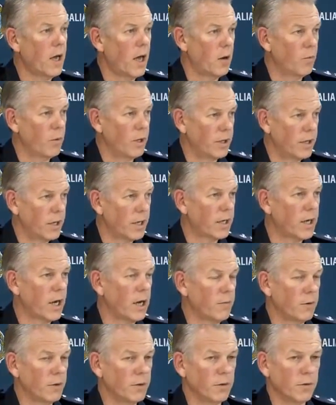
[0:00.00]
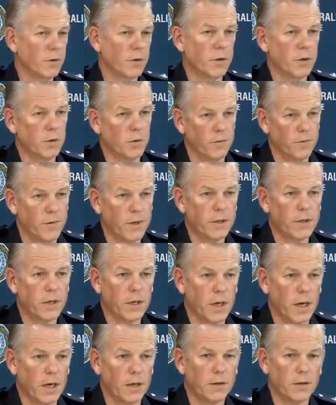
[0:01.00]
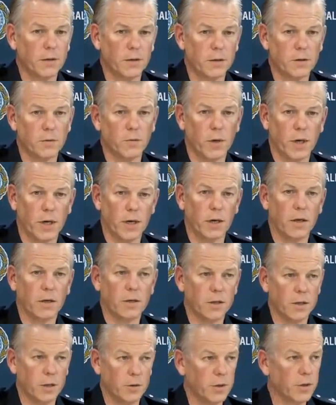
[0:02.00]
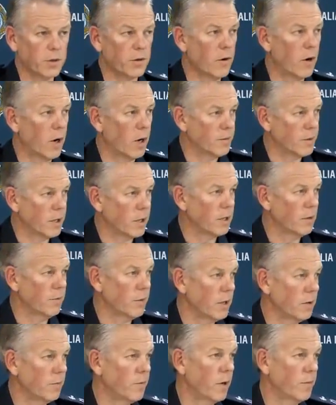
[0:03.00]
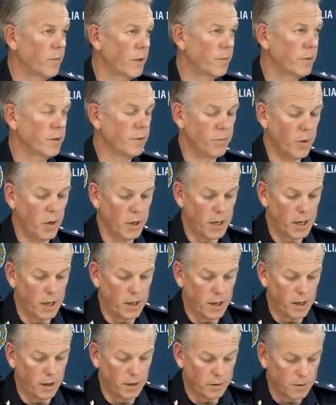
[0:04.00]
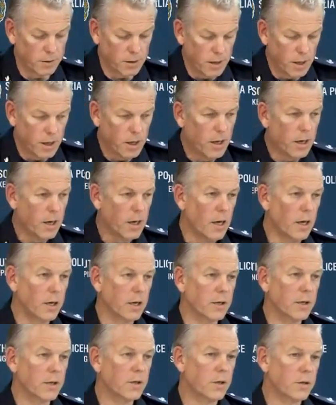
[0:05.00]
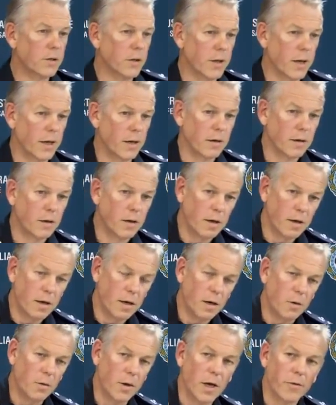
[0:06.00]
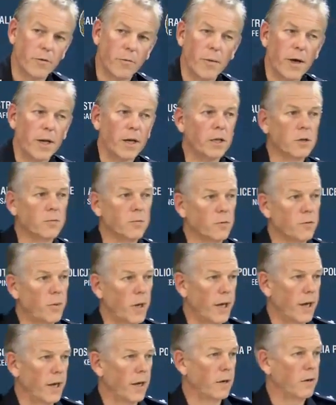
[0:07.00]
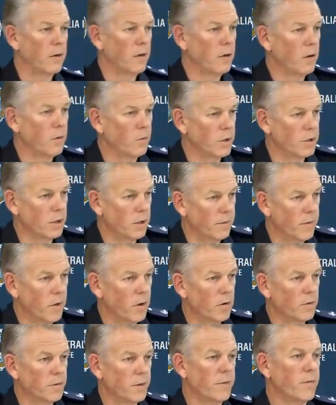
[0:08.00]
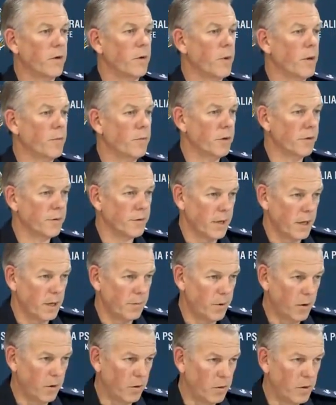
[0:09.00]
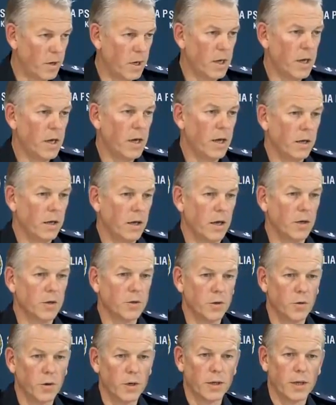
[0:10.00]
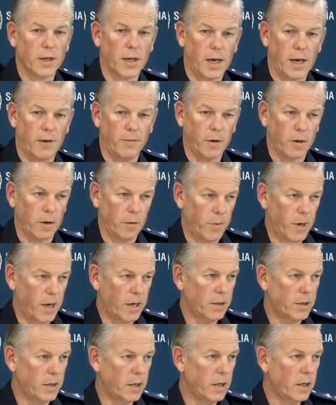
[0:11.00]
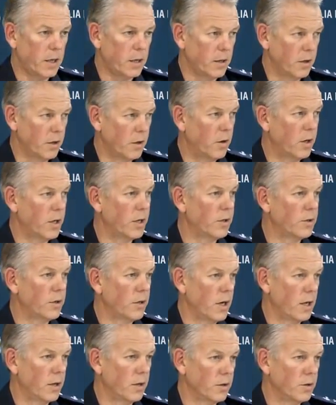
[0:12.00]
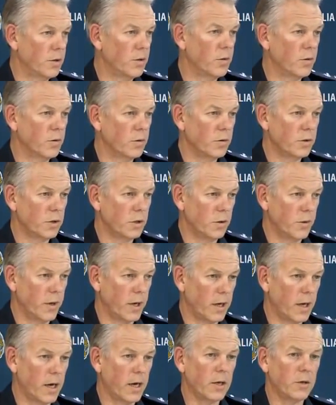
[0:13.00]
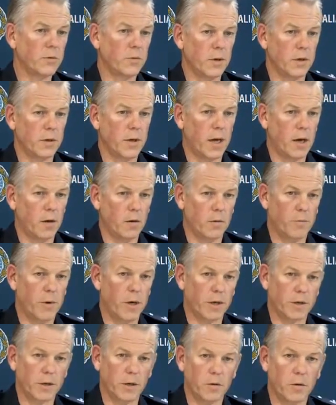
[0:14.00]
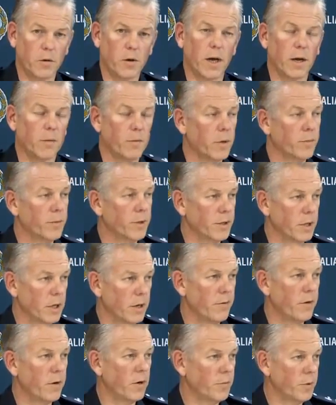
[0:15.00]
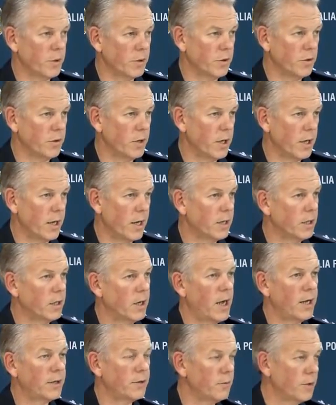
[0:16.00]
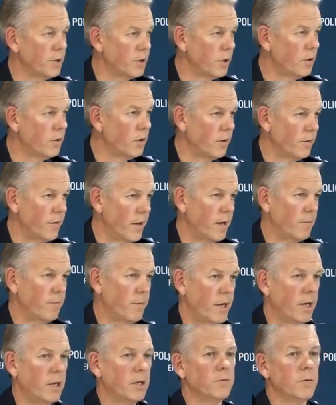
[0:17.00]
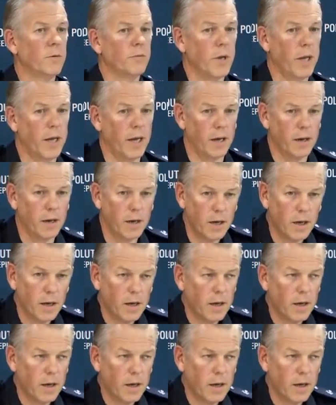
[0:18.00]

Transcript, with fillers: and we dedicate resources to investigations where serious crimes are committed by members of bikie gangs. In addition to that, we have a management plan which involves every member of SAPOL ensuring that they have the capacity, the knowledge and the tools to engage with outlaw motorcycle gang members at every opportunity. And as a result of that management plan,